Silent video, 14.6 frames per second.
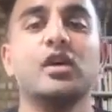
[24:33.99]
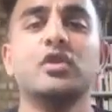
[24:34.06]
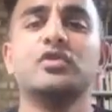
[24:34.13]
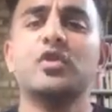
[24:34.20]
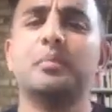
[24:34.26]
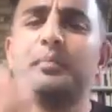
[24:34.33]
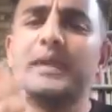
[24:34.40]

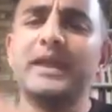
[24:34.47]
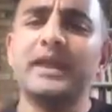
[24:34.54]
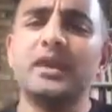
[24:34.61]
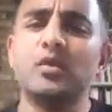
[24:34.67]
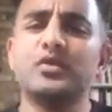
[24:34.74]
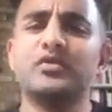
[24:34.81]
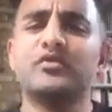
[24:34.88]
So
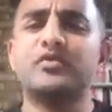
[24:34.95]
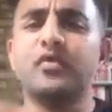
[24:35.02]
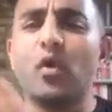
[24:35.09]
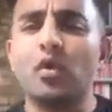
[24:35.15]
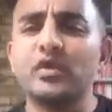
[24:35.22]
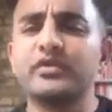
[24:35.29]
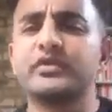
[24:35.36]
Peel was
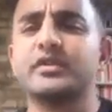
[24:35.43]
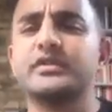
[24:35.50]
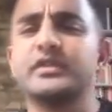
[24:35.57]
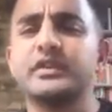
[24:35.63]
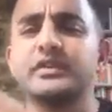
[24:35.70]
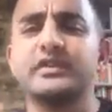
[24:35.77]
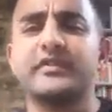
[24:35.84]
forced
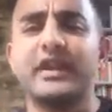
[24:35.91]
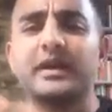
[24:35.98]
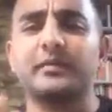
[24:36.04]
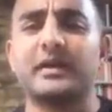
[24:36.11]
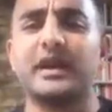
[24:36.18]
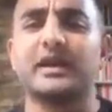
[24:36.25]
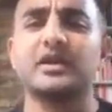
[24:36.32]
to
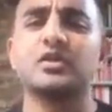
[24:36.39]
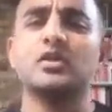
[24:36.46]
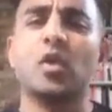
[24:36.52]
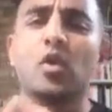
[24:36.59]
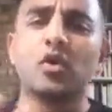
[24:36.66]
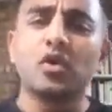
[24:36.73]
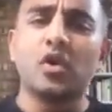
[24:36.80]
develop a kind of
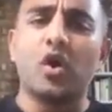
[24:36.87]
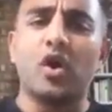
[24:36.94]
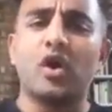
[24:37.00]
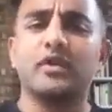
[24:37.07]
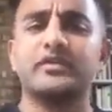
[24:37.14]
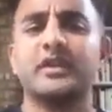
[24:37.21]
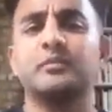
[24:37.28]
lower
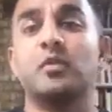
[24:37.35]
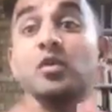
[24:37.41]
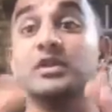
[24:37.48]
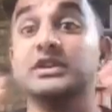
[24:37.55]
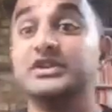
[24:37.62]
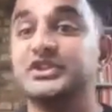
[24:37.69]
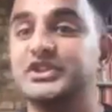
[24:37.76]
cost and more
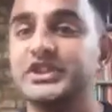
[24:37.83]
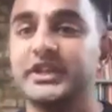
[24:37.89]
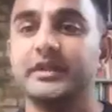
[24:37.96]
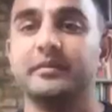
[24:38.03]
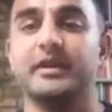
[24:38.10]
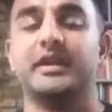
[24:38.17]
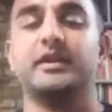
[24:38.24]

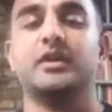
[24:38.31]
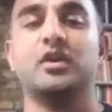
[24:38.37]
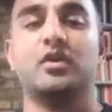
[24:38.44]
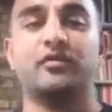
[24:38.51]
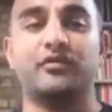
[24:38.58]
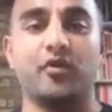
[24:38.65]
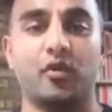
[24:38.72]
legitimate
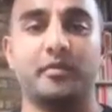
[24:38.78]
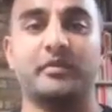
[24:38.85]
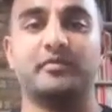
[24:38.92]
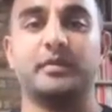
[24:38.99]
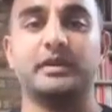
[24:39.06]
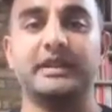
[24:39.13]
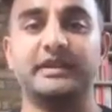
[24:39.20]
form
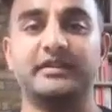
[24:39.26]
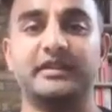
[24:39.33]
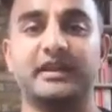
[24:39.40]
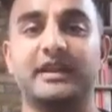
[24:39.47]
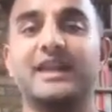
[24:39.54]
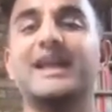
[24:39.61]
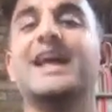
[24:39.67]
of
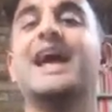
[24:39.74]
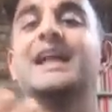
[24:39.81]
policing,